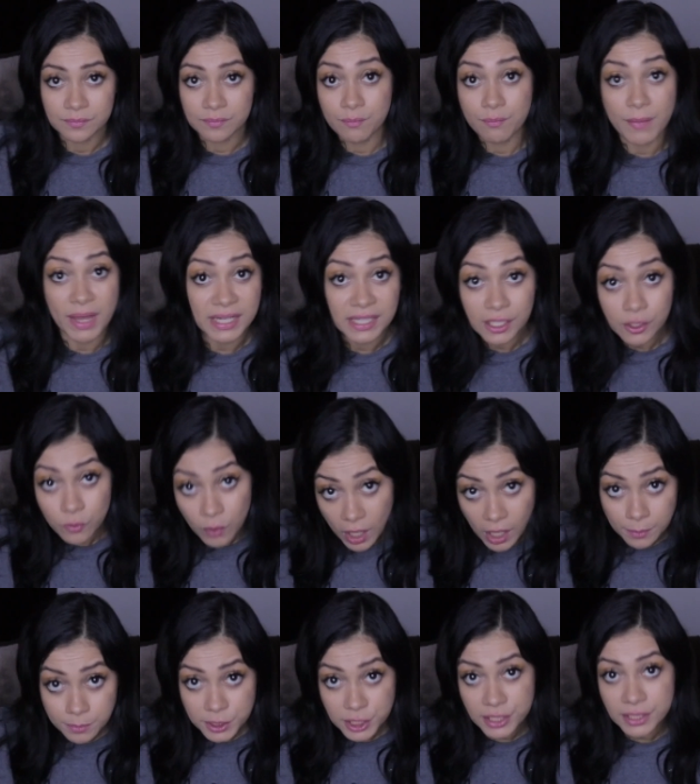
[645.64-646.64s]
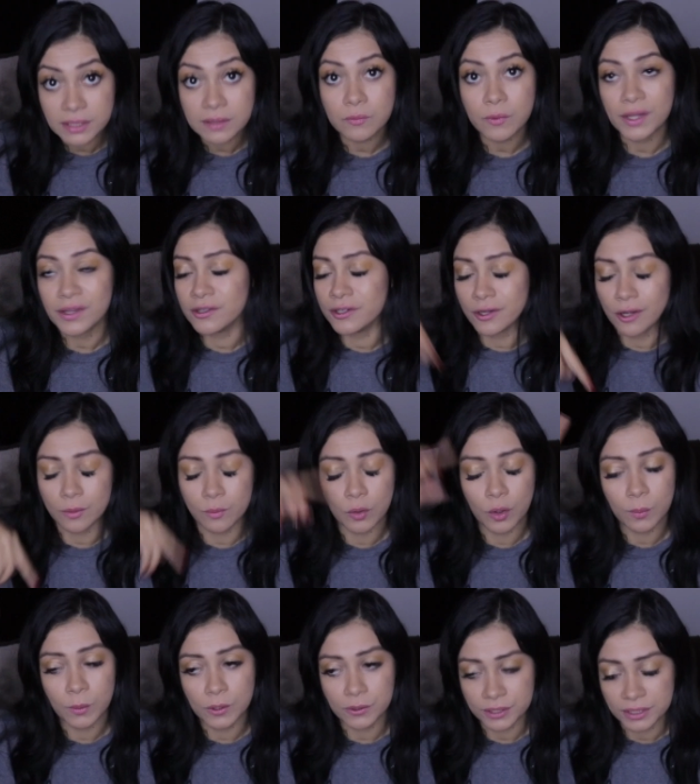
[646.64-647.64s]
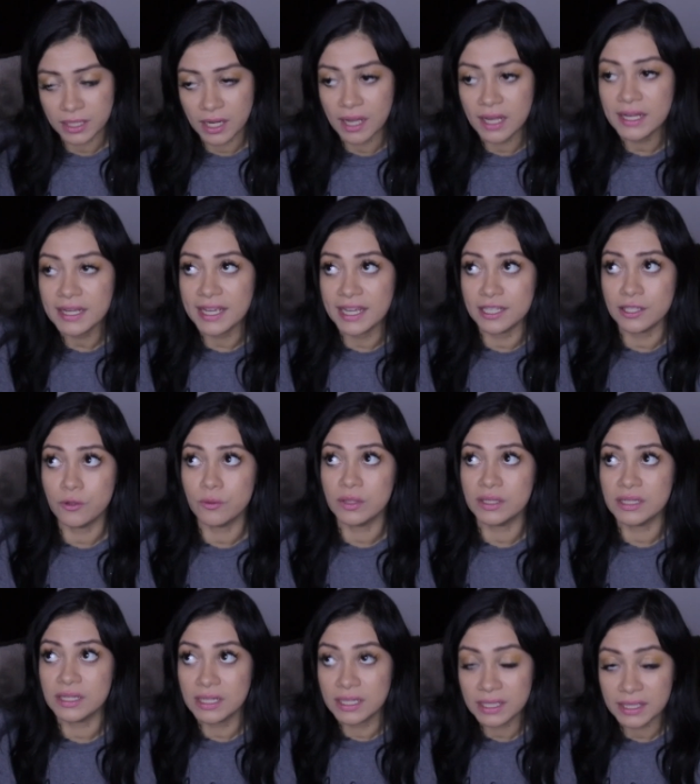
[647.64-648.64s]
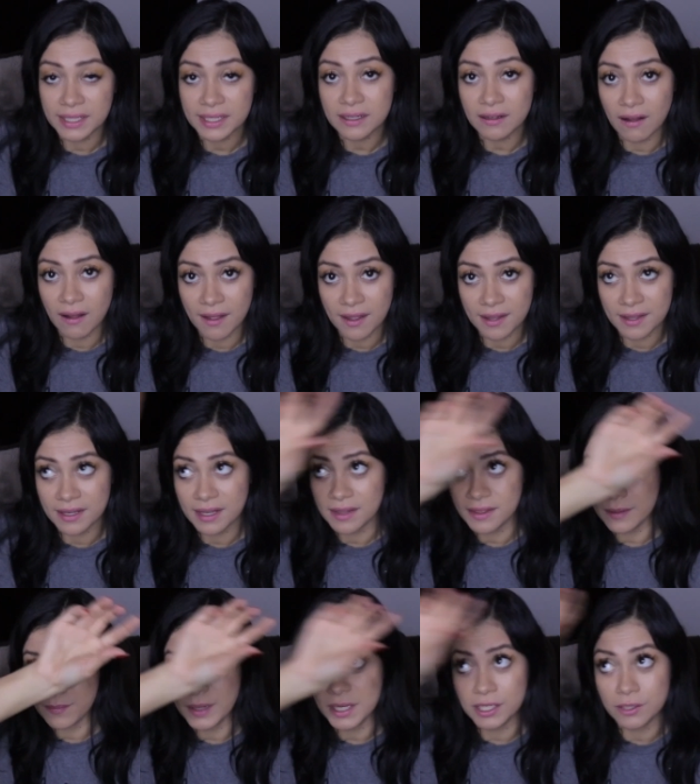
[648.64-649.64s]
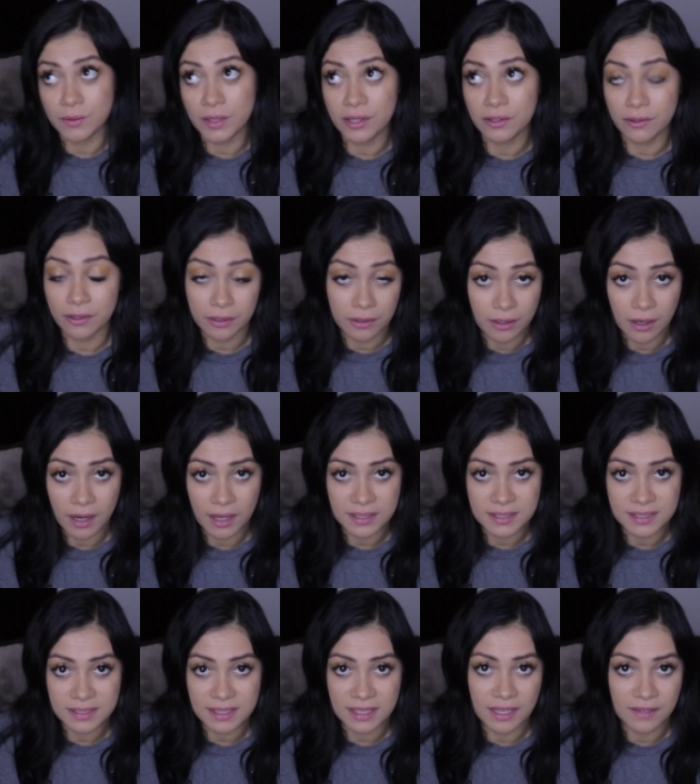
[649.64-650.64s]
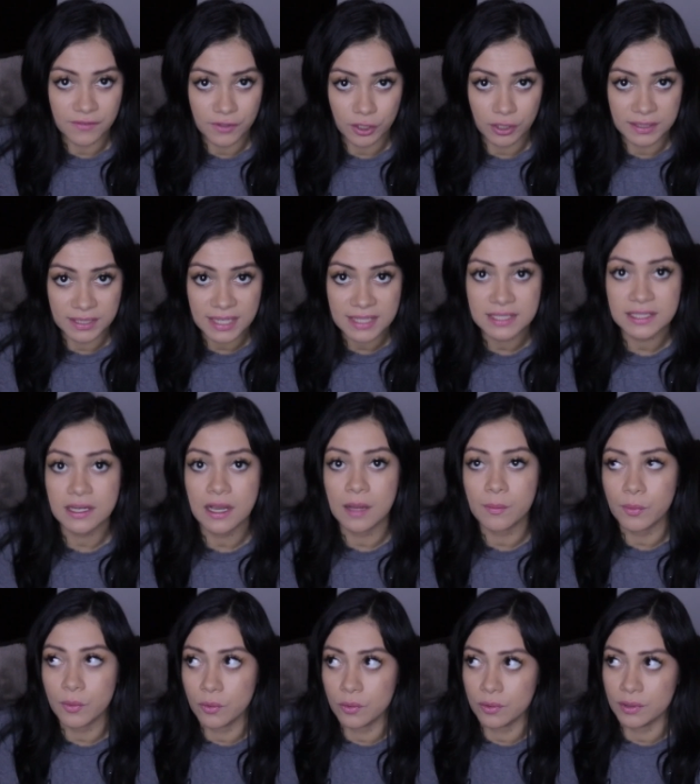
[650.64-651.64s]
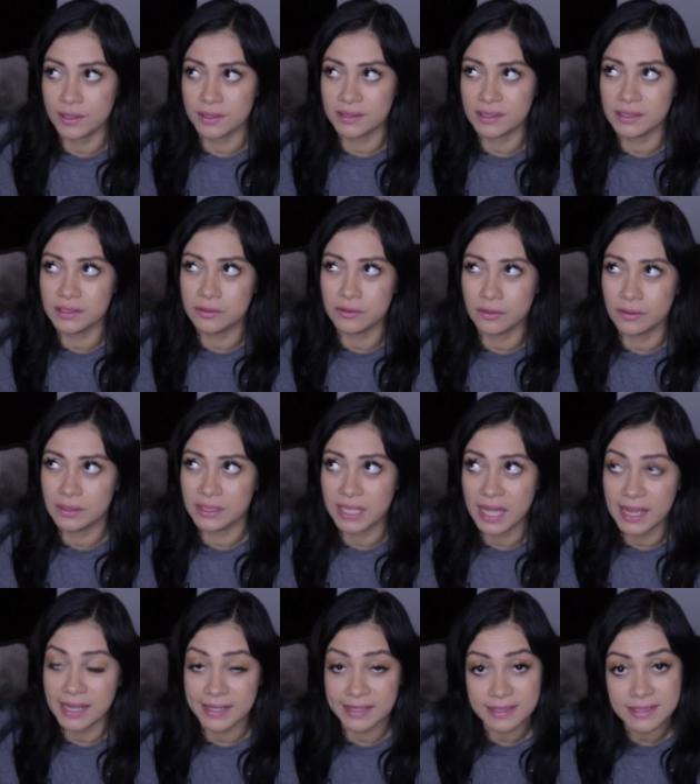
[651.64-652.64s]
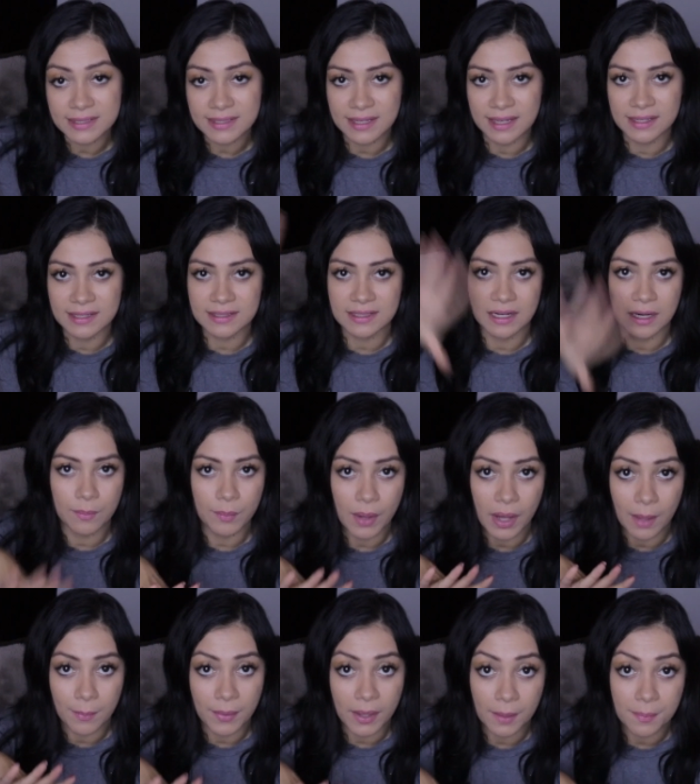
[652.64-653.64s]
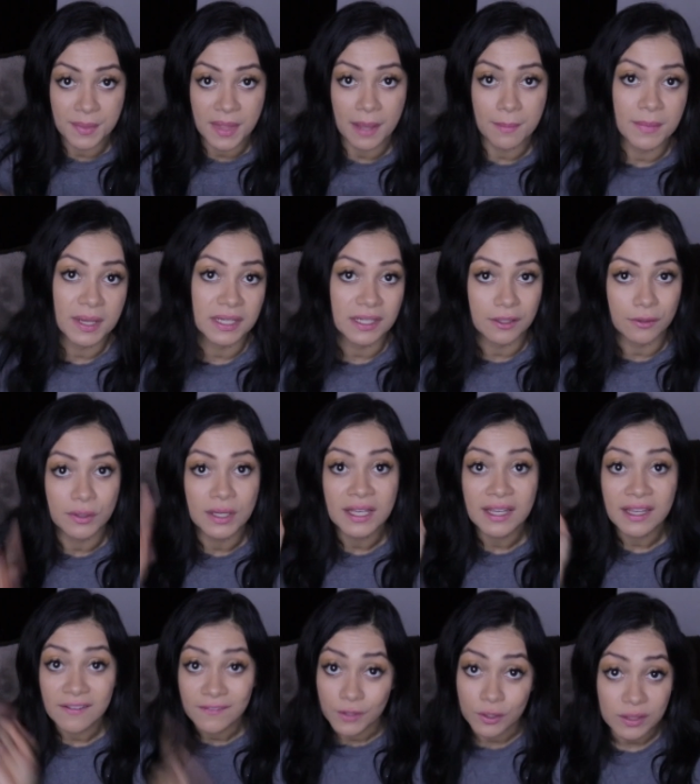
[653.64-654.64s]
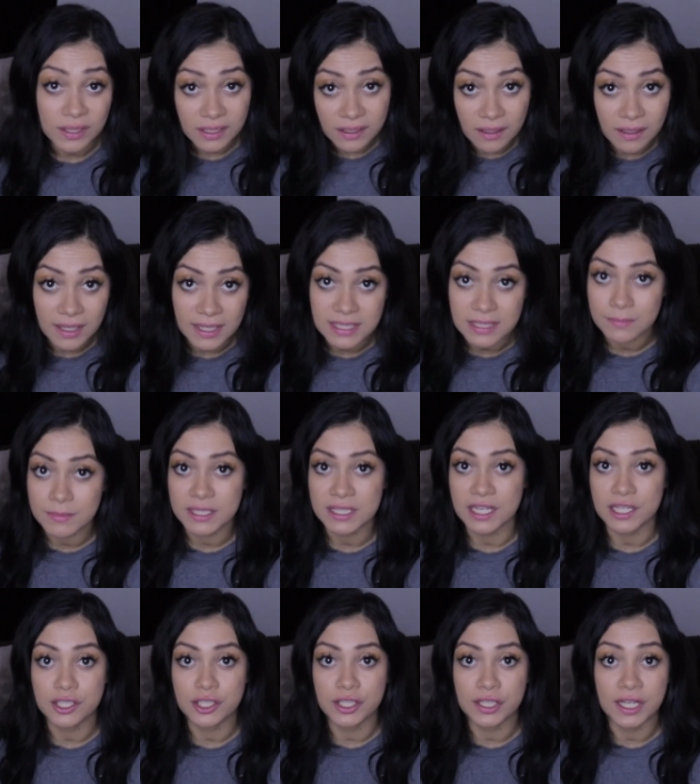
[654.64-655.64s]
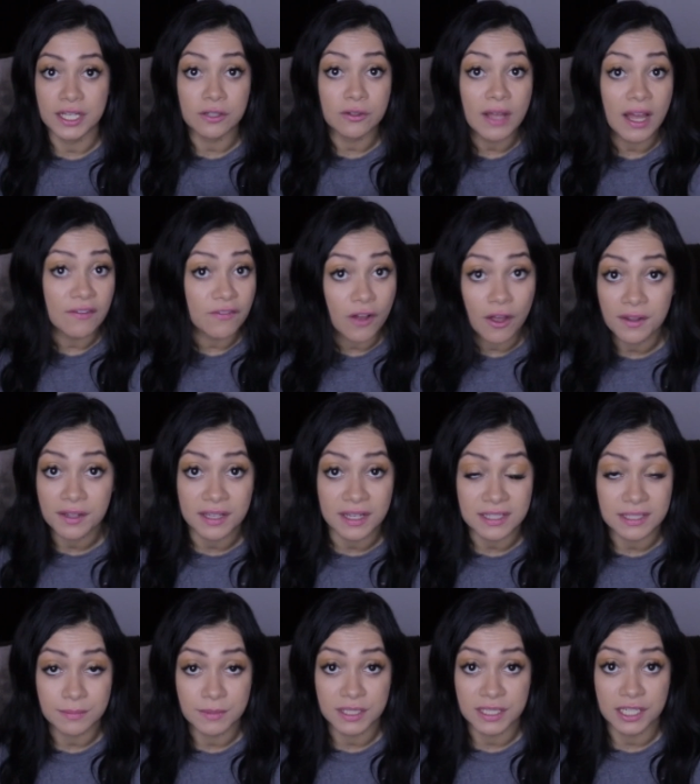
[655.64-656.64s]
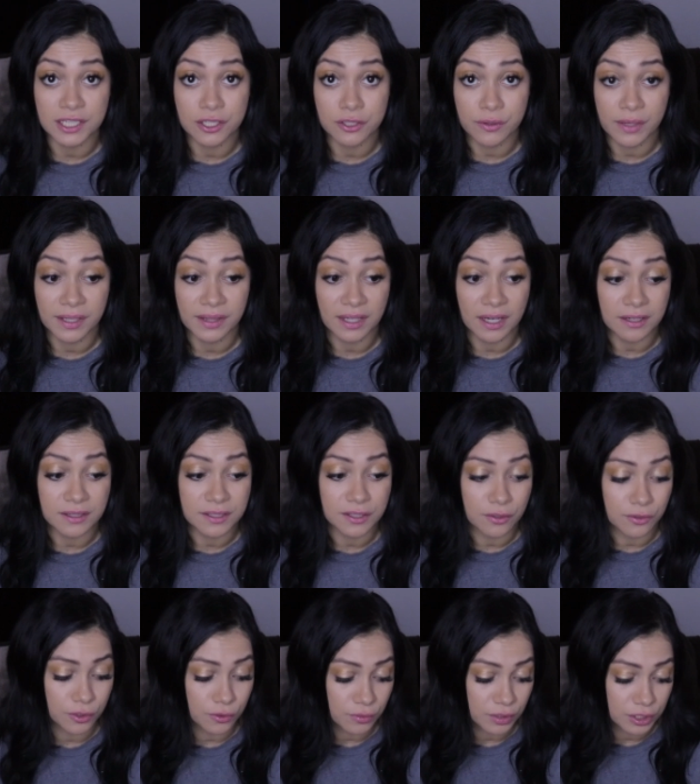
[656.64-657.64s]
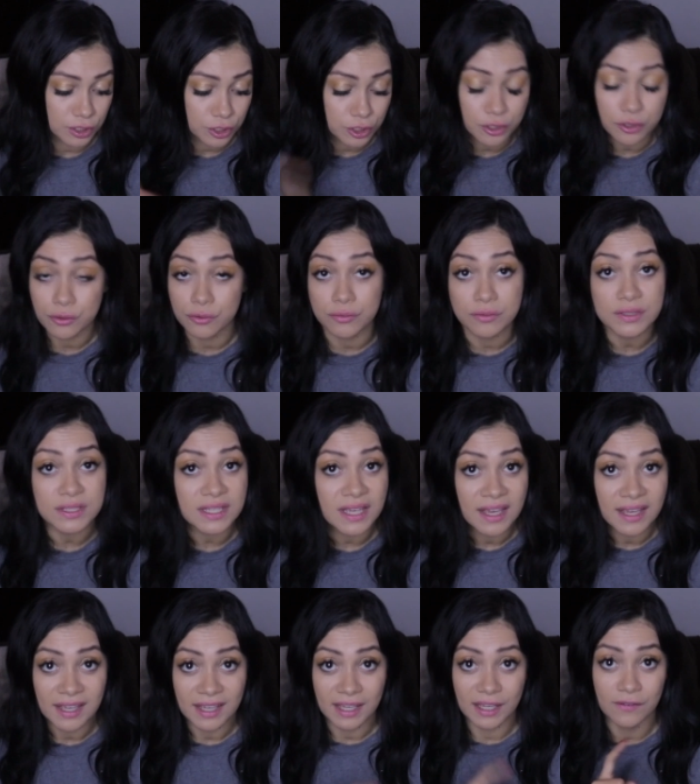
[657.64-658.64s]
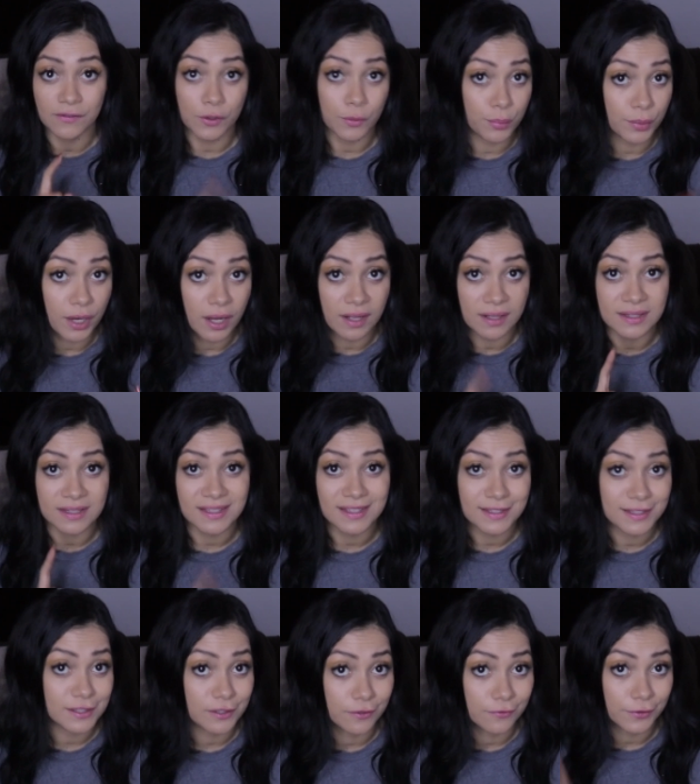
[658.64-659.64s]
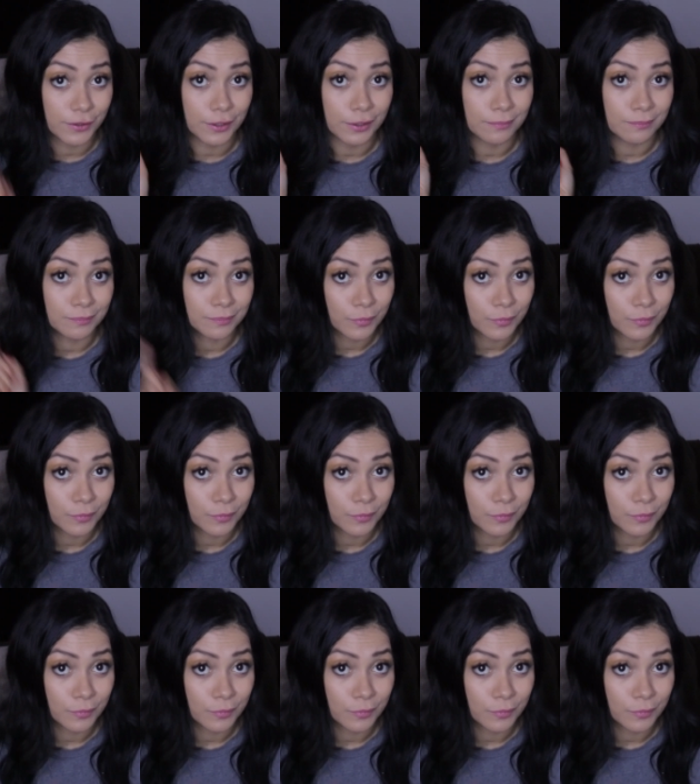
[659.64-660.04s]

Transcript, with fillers: menu option, whether you're on mobile or not. And you can click on the menu either across if you're on desktop or the little lines, and it's going to pop up that menu. If you click on customization, it'll have all the customizations right there. So you can choose if you're bronze, silver,